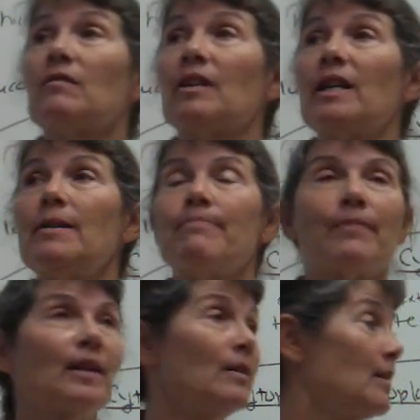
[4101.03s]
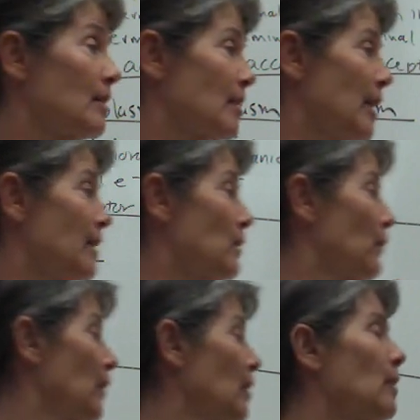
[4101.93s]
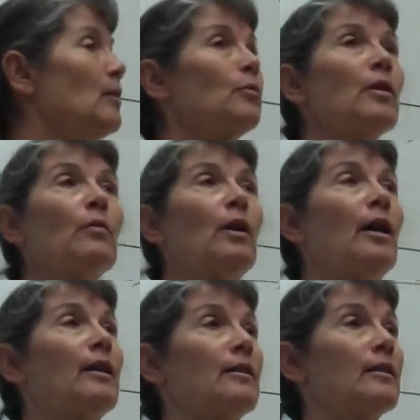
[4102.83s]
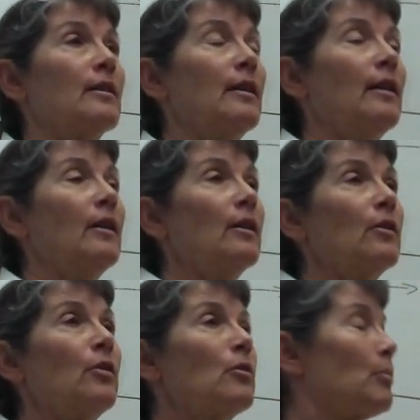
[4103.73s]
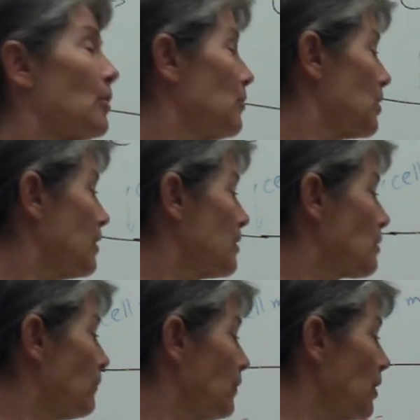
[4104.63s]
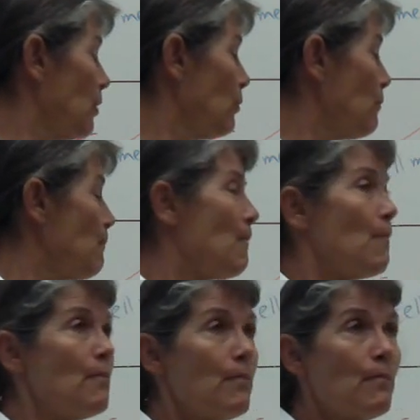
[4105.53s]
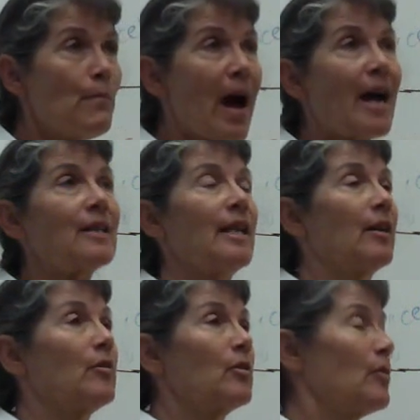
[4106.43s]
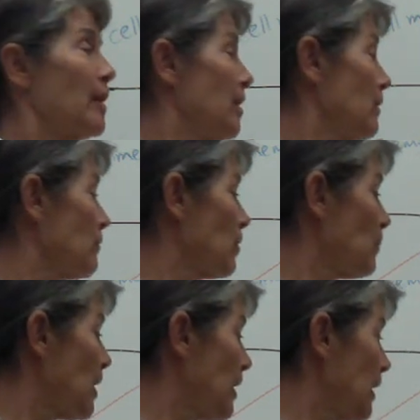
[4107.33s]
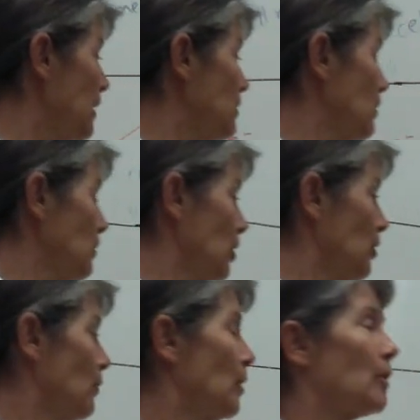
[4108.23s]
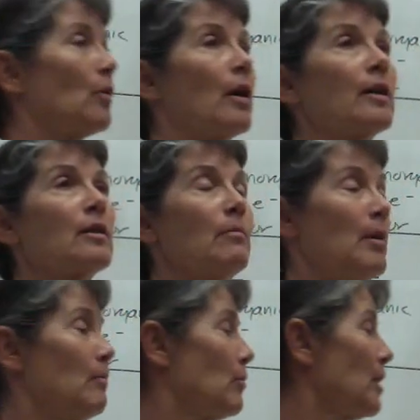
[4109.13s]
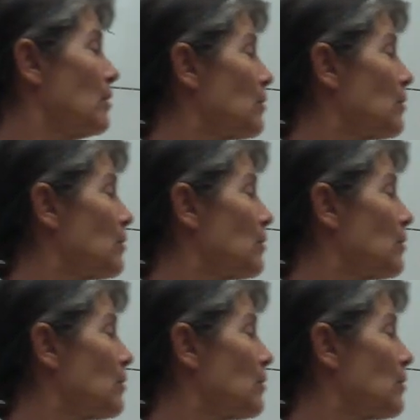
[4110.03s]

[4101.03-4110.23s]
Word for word: right? In this case, filled with water. Could the protons flow back down their gradient from high to low across the membrane